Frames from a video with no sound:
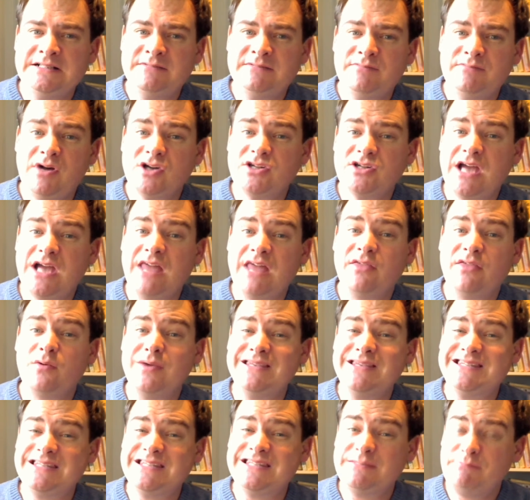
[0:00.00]
Berkshire Hathaway
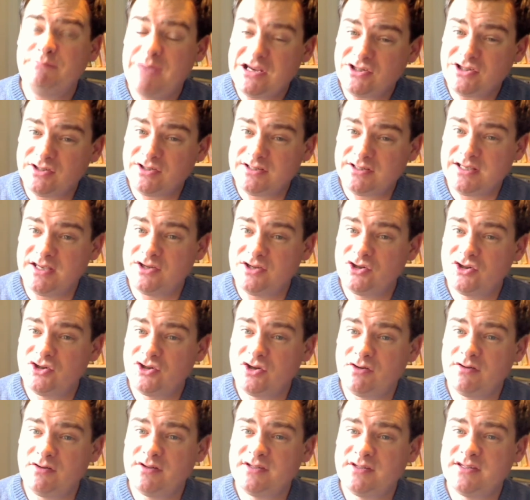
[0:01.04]
Specialty
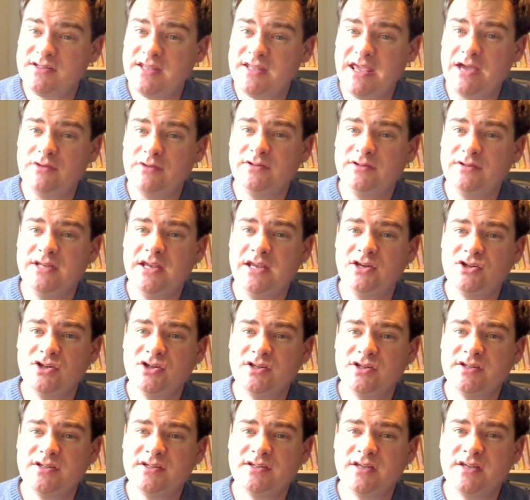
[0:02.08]
Insurance, the
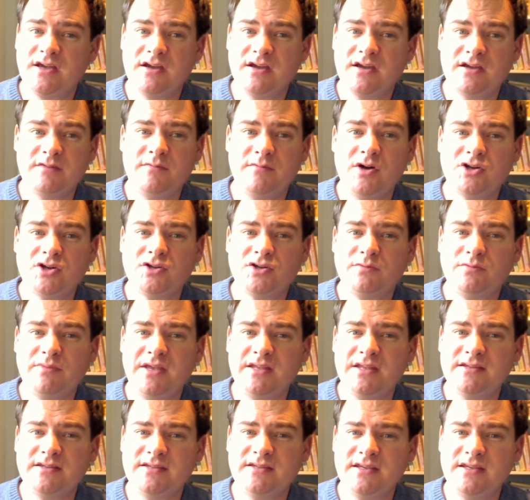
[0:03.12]
audacious commercial
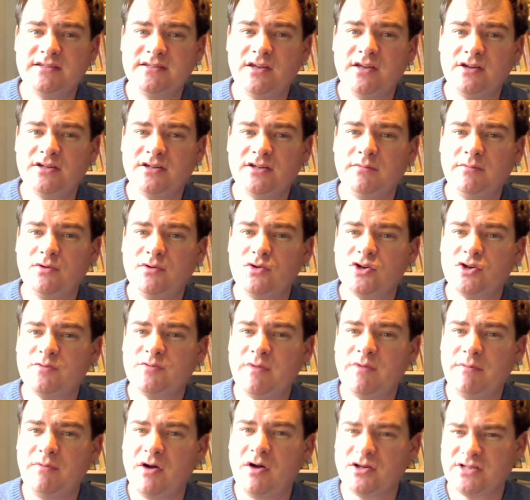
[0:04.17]
P&C startup launched
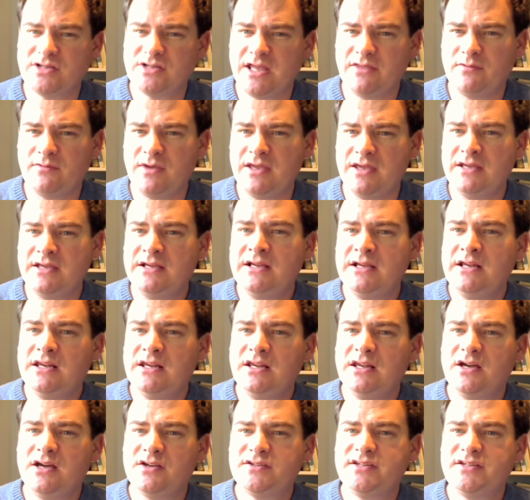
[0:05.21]
by Berkshire Hathaway
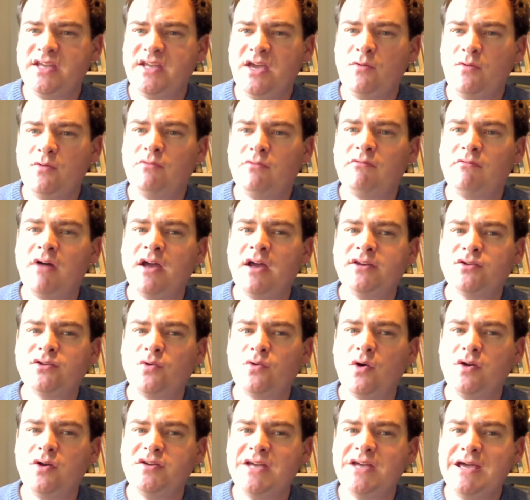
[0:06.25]
last year, will write,
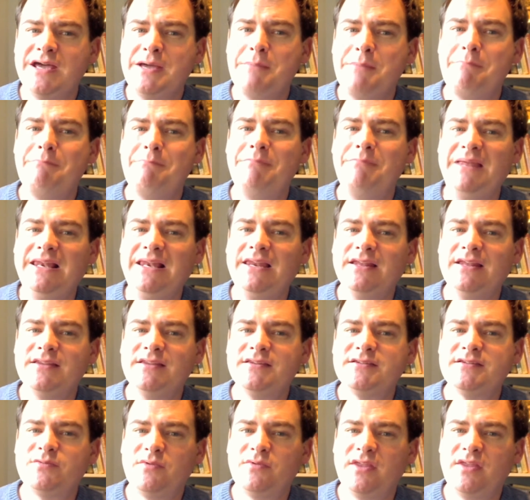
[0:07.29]
quote,
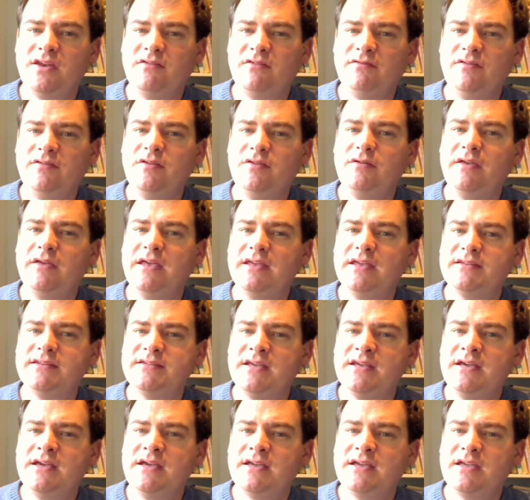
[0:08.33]
billions within a few years,
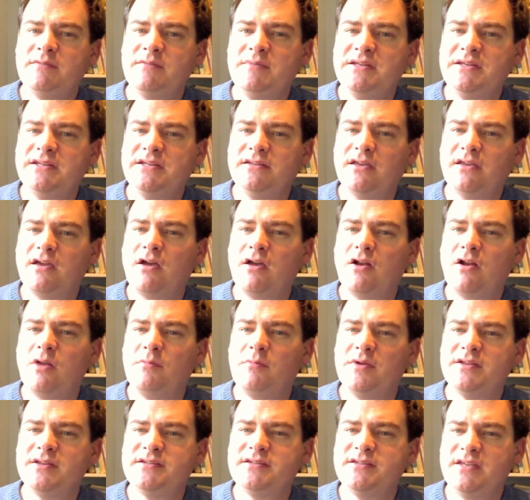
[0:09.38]
committed the
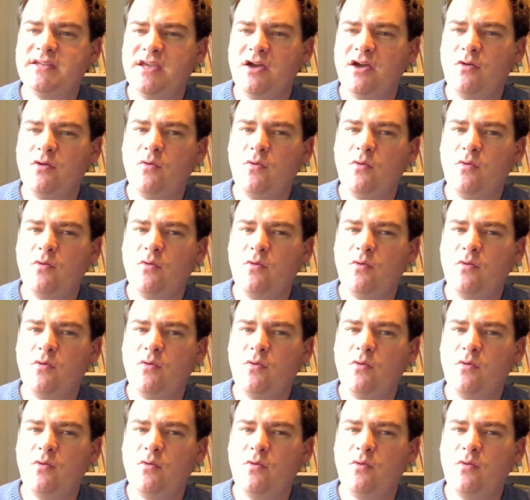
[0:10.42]
conglomerate CEO